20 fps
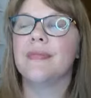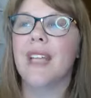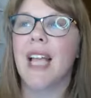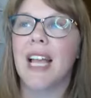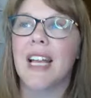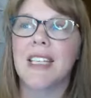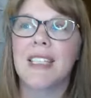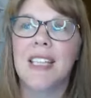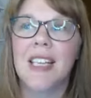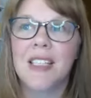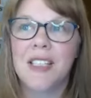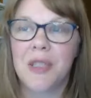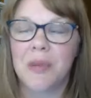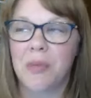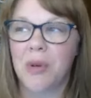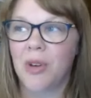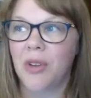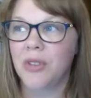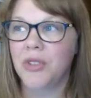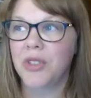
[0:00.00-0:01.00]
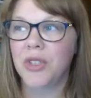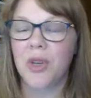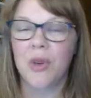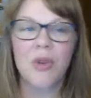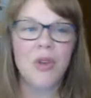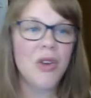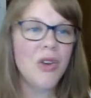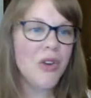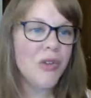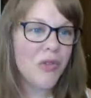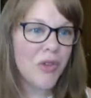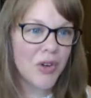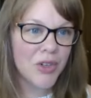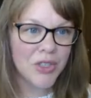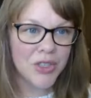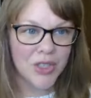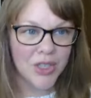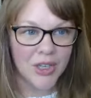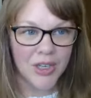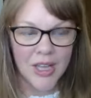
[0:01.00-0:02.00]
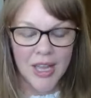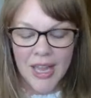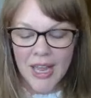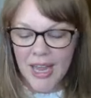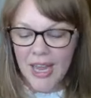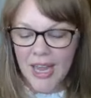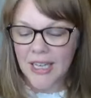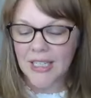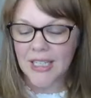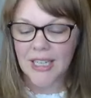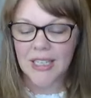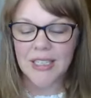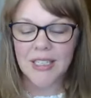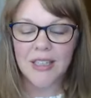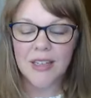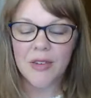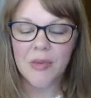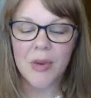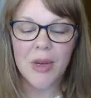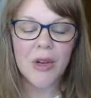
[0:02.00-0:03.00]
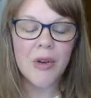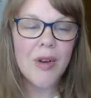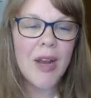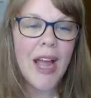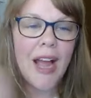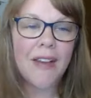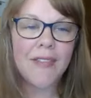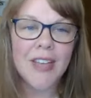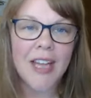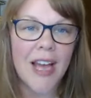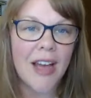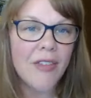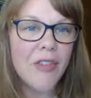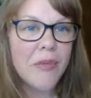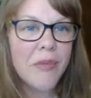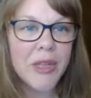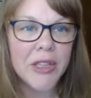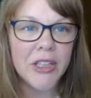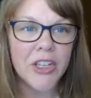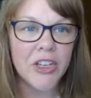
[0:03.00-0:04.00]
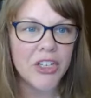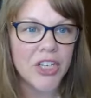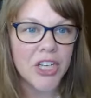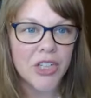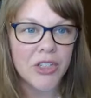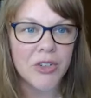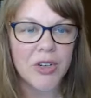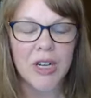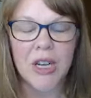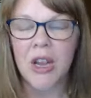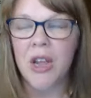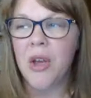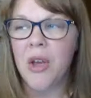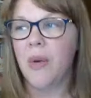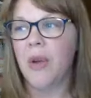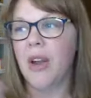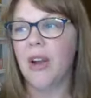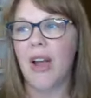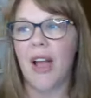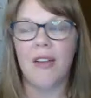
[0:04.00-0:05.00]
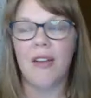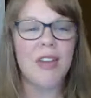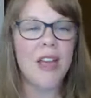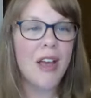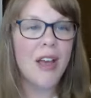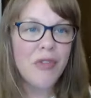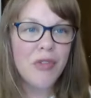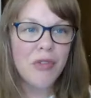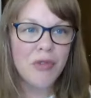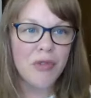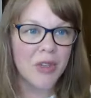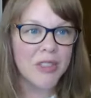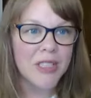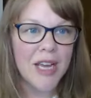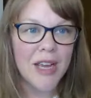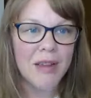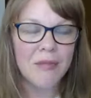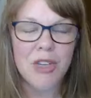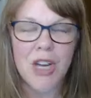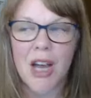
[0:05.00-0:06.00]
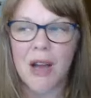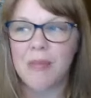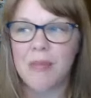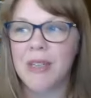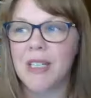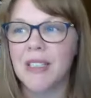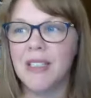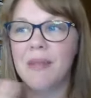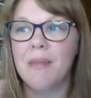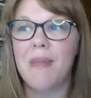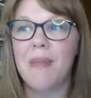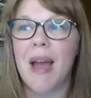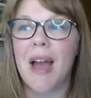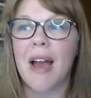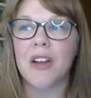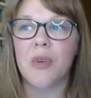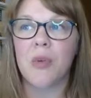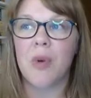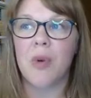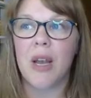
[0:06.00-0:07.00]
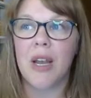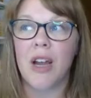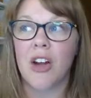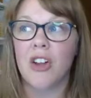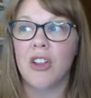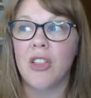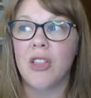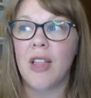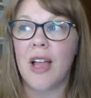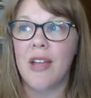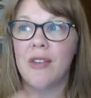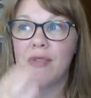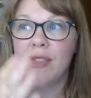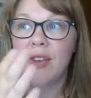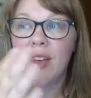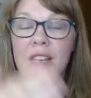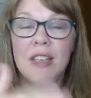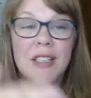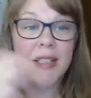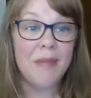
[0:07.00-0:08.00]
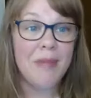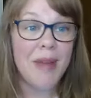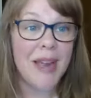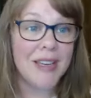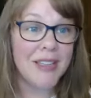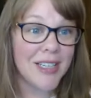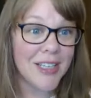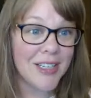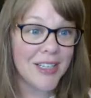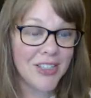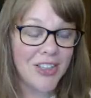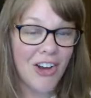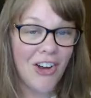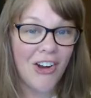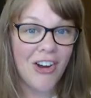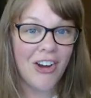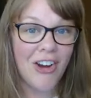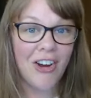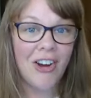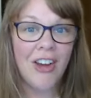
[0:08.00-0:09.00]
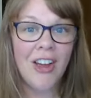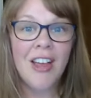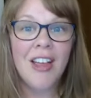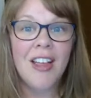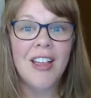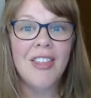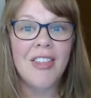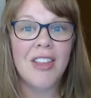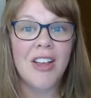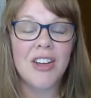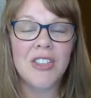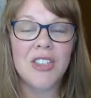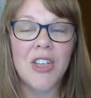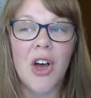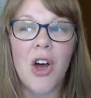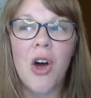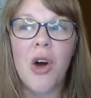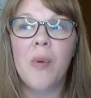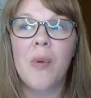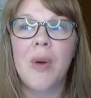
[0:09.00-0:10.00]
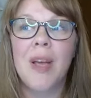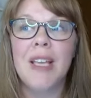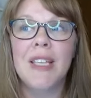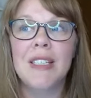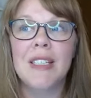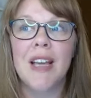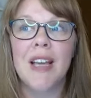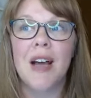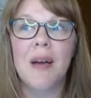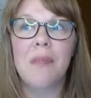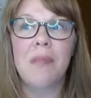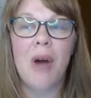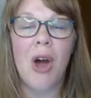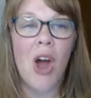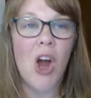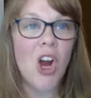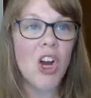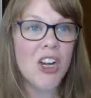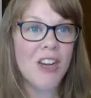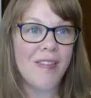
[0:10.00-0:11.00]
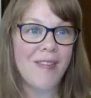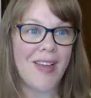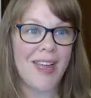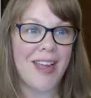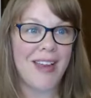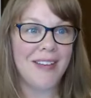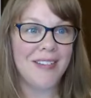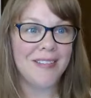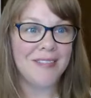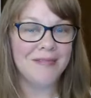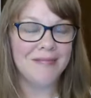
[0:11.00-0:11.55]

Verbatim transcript: accessible, so universal. It doesn't, we don't have to have a million children. We don't have to have a full time job. It doesn't matter what our life semantics are. There's always a part of it